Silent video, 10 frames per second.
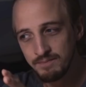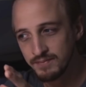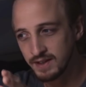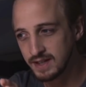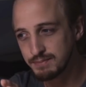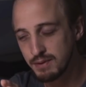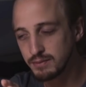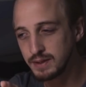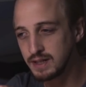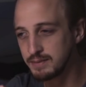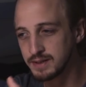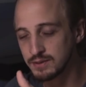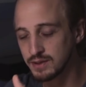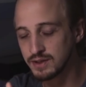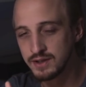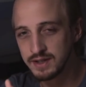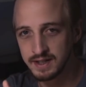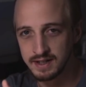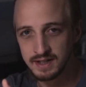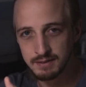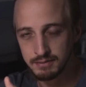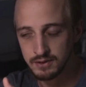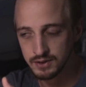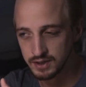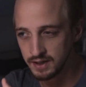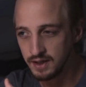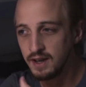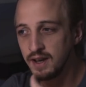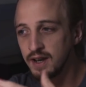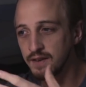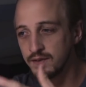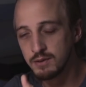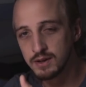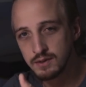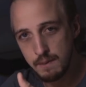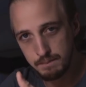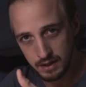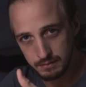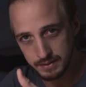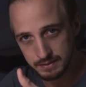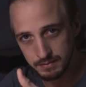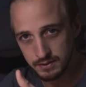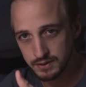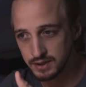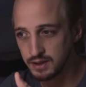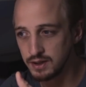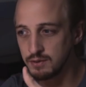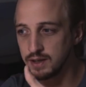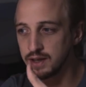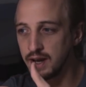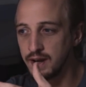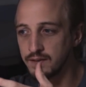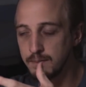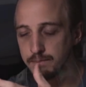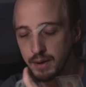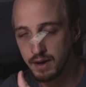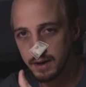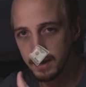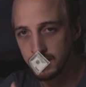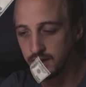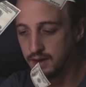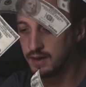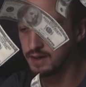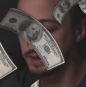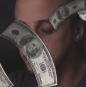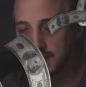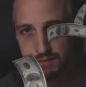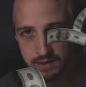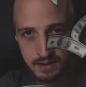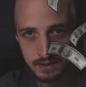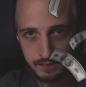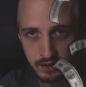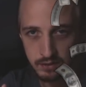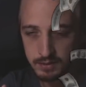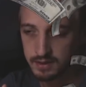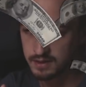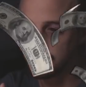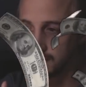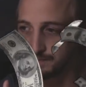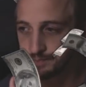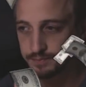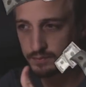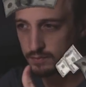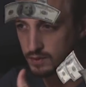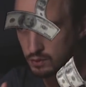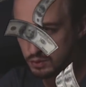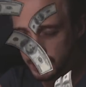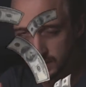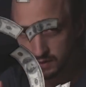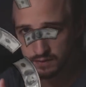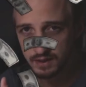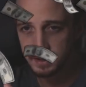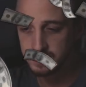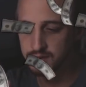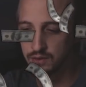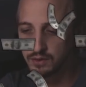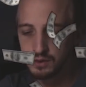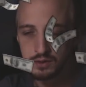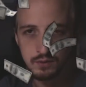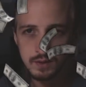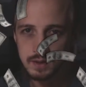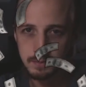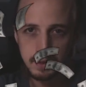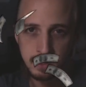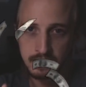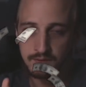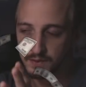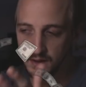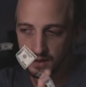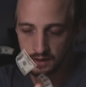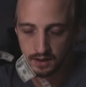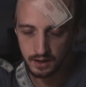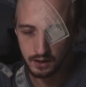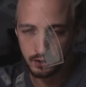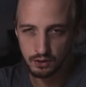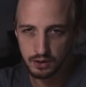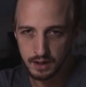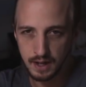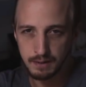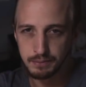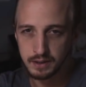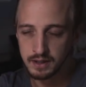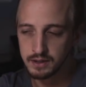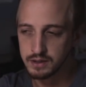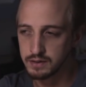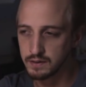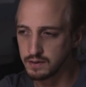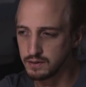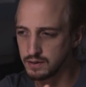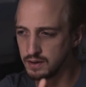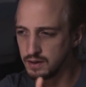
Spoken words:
that it's probably limited to a 30 second exposure, and if you want to do a bulb exposure, you either have to buy a separate intervalometer or shutter release, or use some kind of annoying application. So,